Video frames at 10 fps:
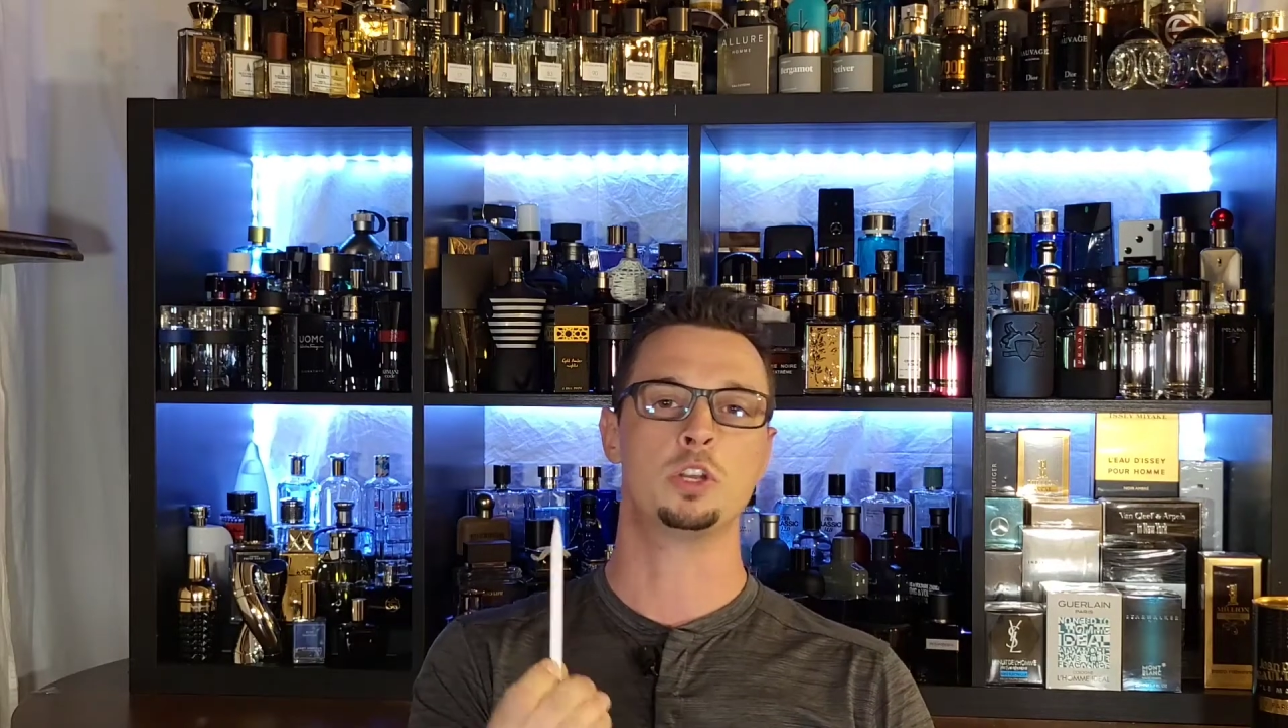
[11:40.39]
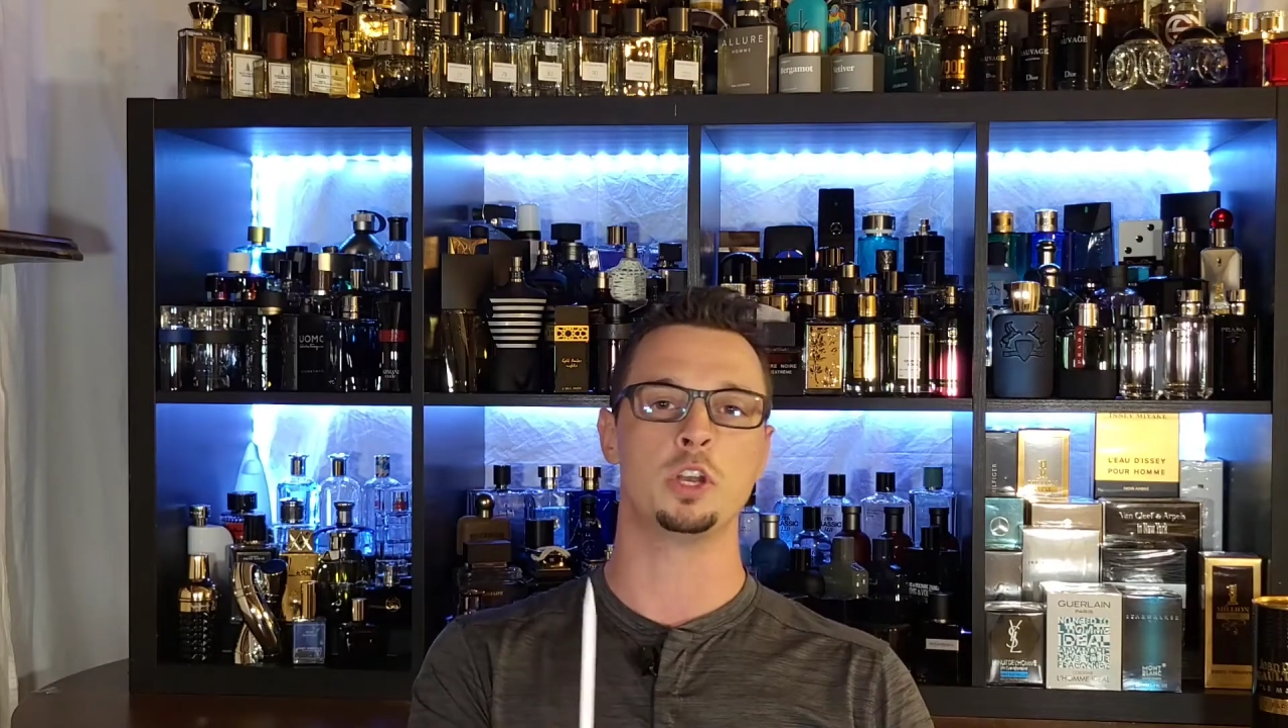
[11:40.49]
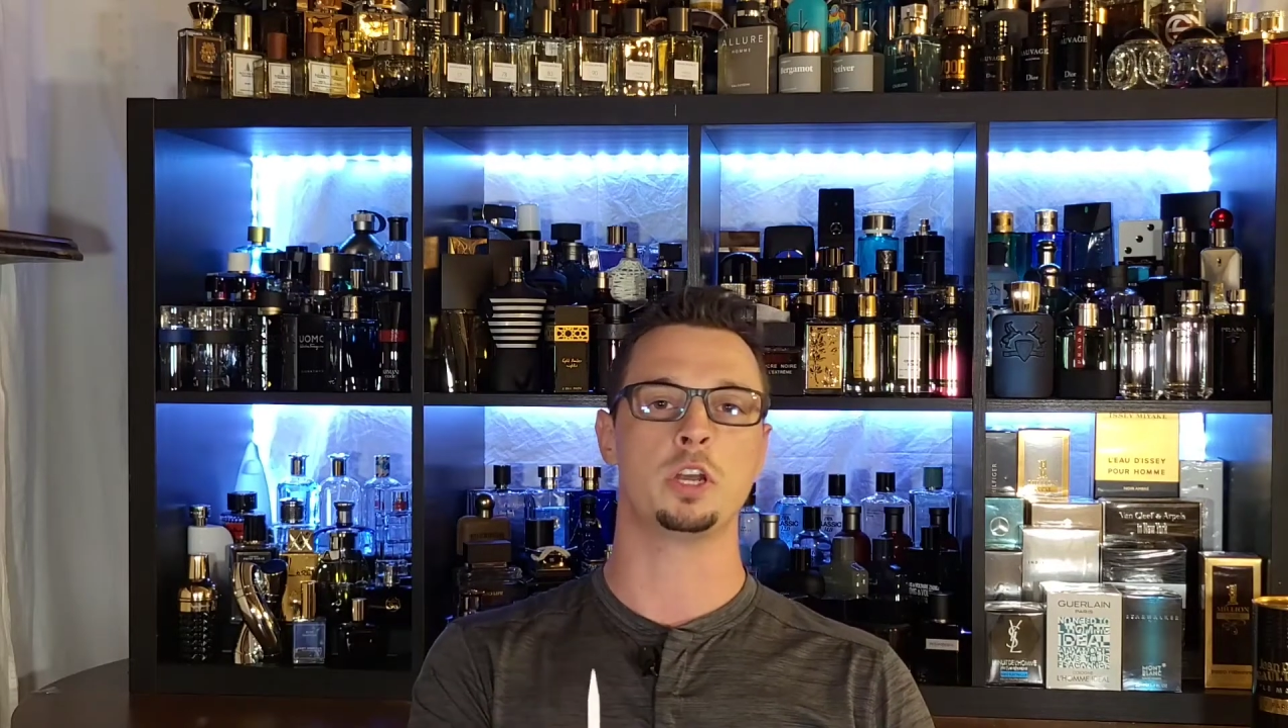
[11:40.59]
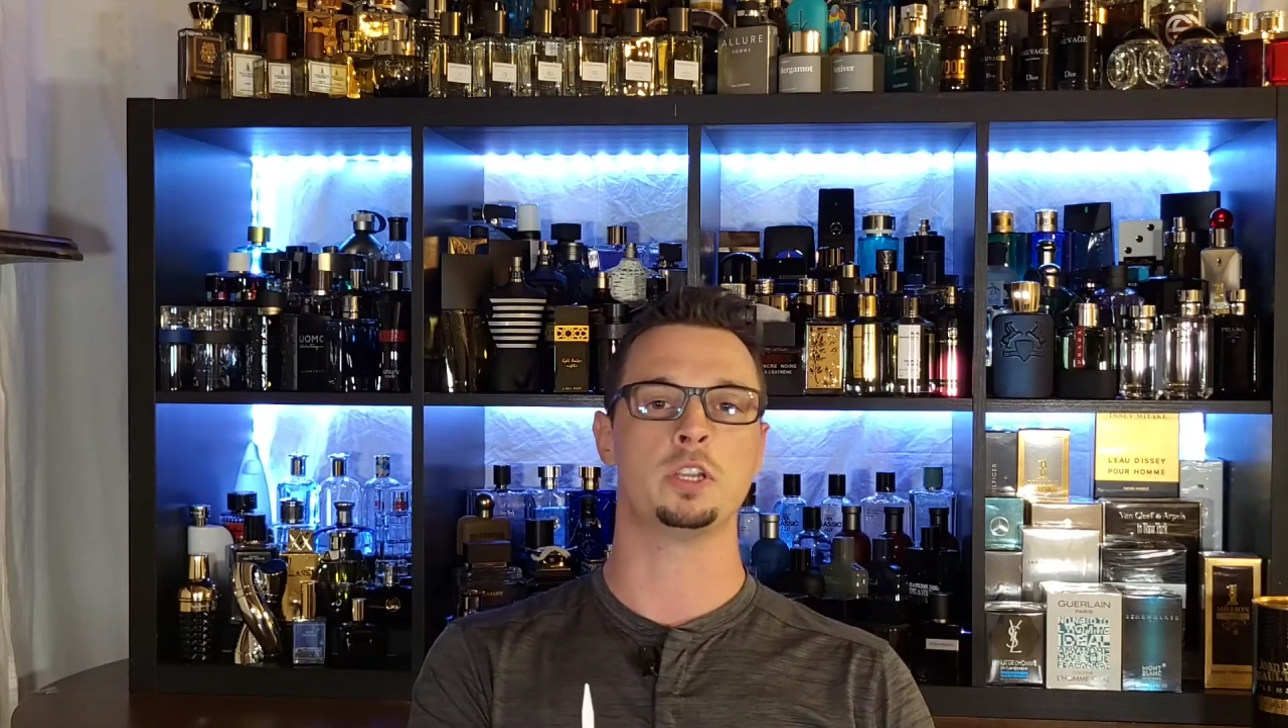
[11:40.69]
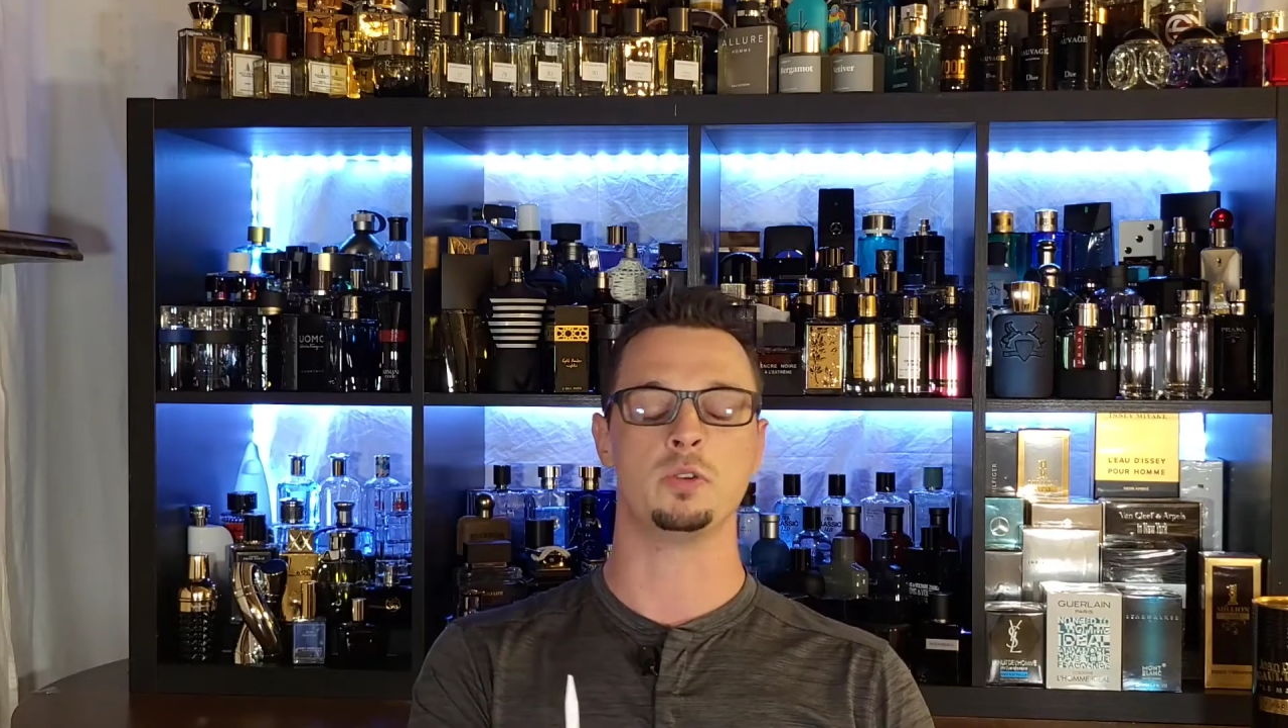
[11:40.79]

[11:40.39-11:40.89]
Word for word: good,